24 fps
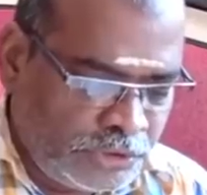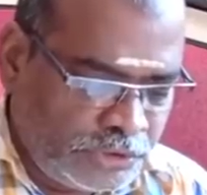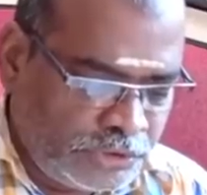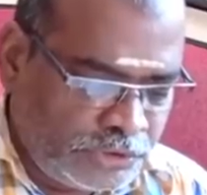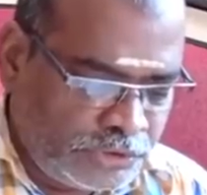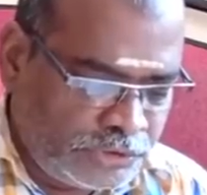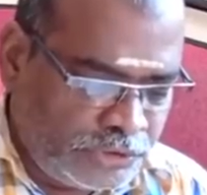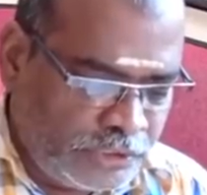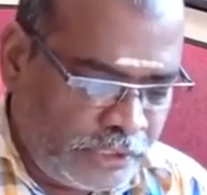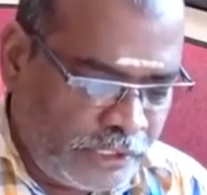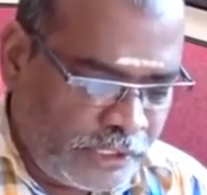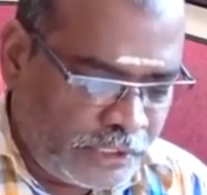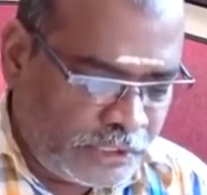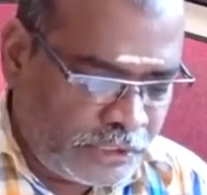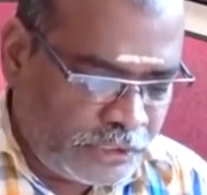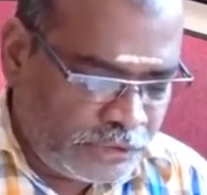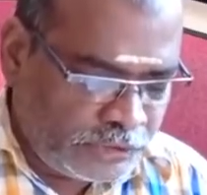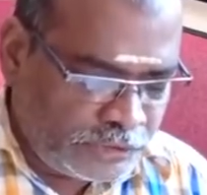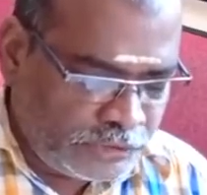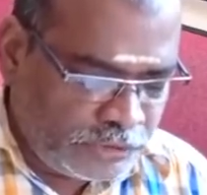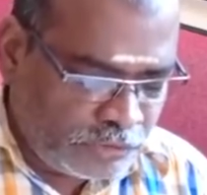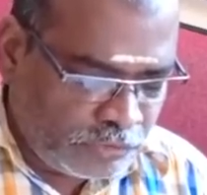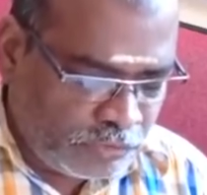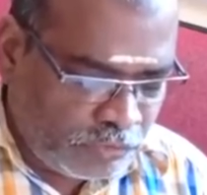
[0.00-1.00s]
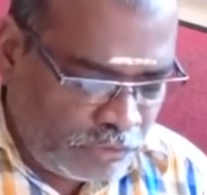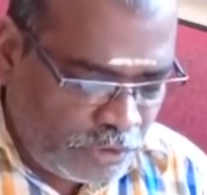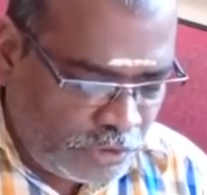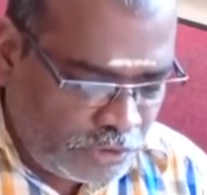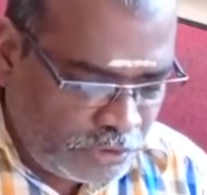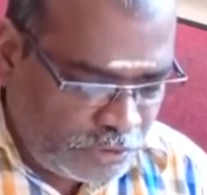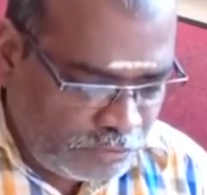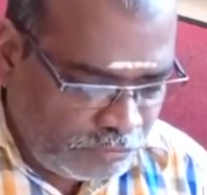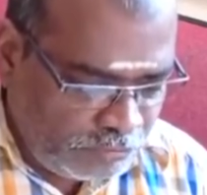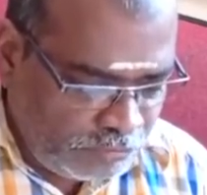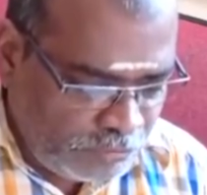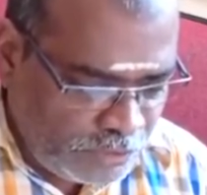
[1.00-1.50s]
is diagonal the
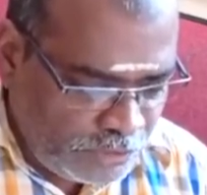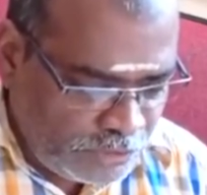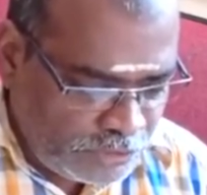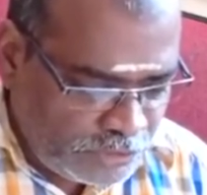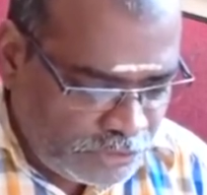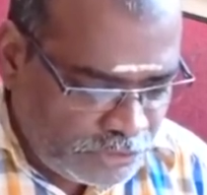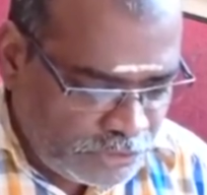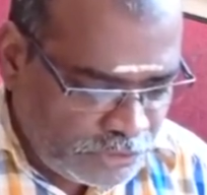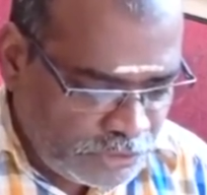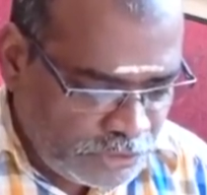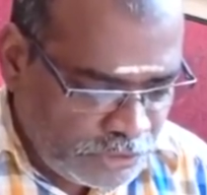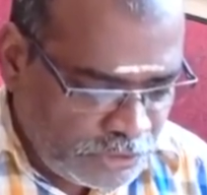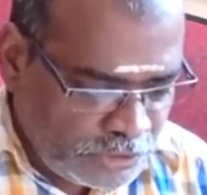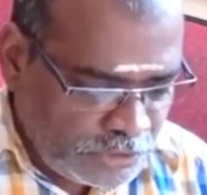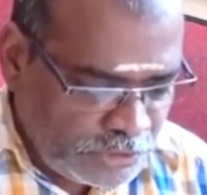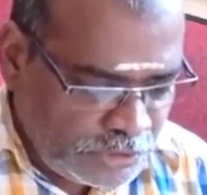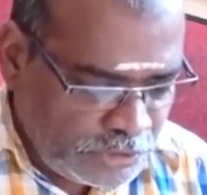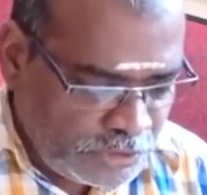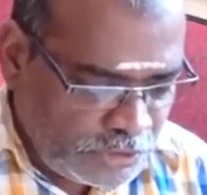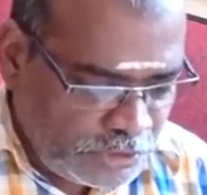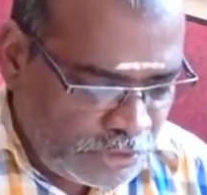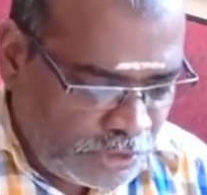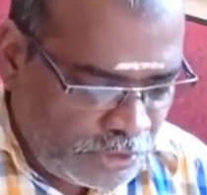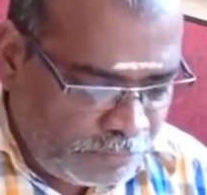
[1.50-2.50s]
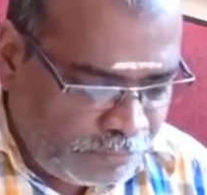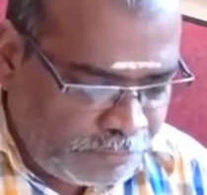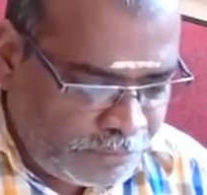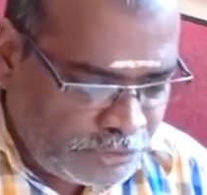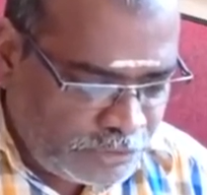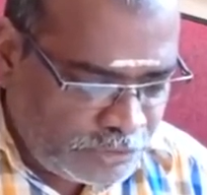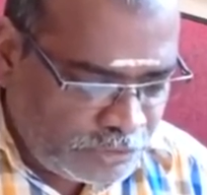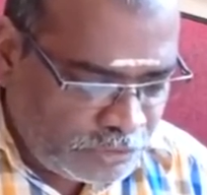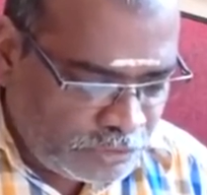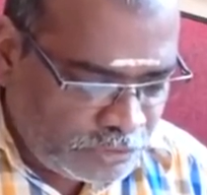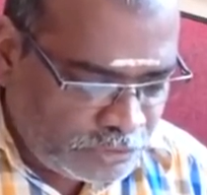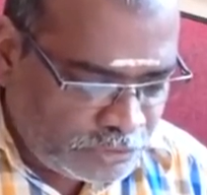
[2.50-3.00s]
quality means NP
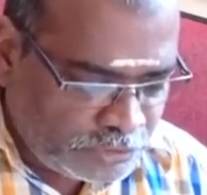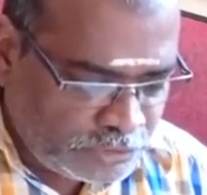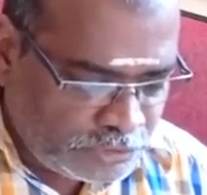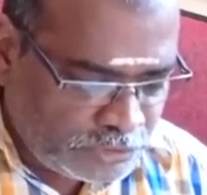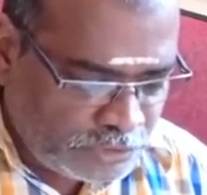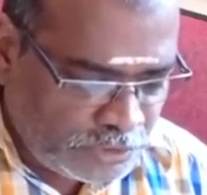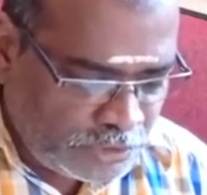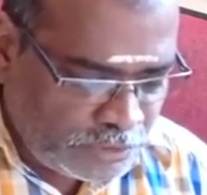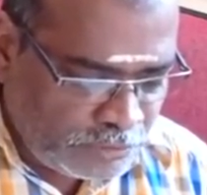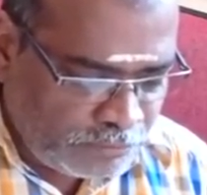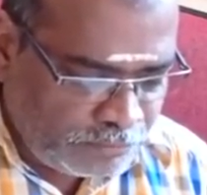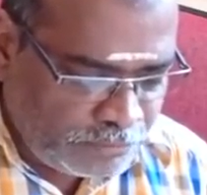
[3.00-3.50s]
charts. The